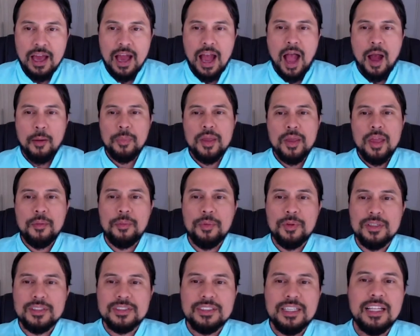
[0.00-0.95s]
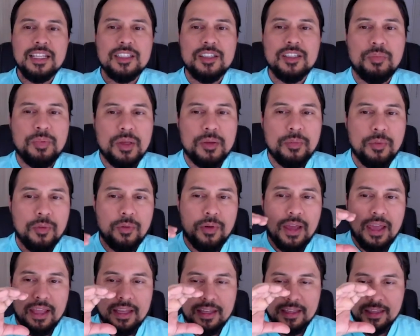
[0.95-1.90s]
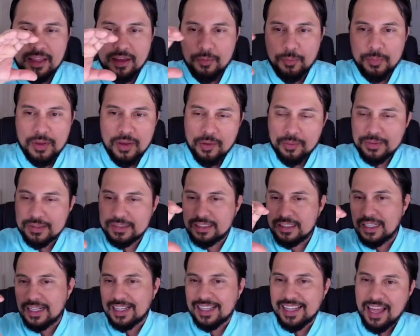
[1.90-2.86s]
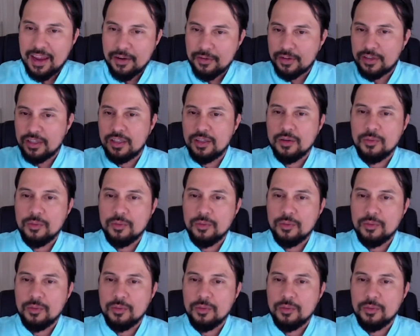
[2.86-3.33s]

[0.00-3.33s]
I'll be able to sell it to people and they'll be able to see the clarity,